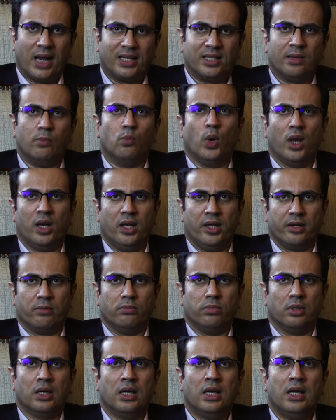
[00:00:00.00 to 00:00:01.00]
made them
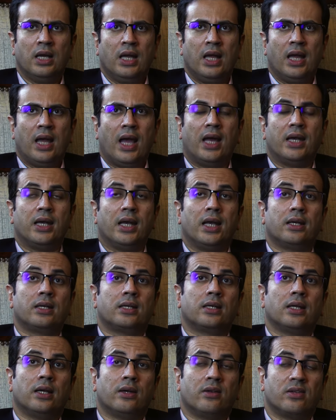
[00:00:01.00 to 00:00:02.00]
vulnerable. And it
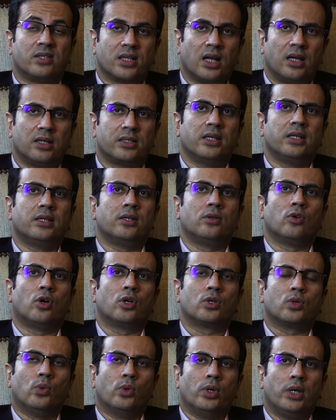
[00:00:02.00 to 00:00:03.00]
resulted
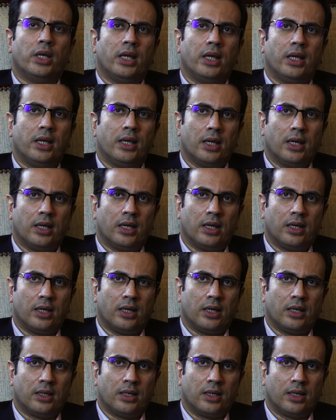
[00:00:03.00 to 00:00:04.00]
not only
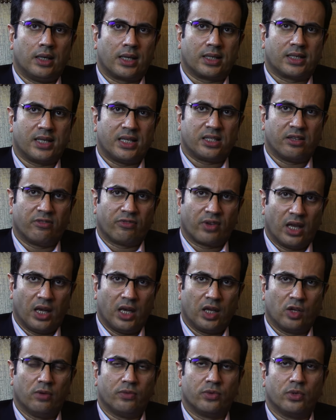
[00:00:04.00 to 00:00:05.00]
uh, excessive
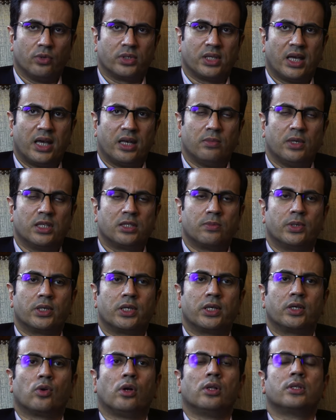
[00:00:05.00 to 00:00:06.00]
killing of those animals,
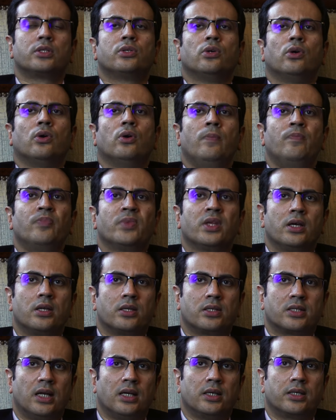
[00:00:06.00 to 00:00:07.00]
but it also
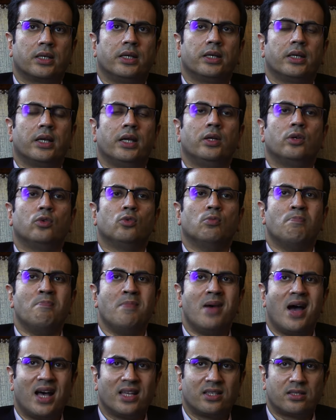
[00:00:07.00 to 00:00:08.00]
resulted into
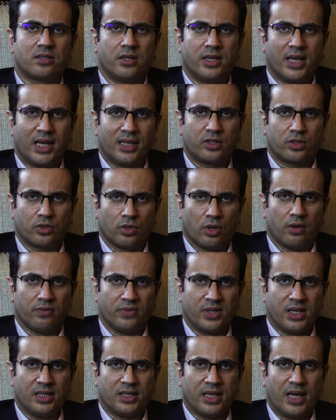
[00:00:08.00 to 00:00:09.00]
mass deaths
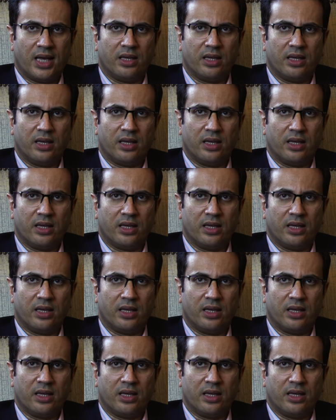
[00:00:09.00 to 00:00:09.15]
of these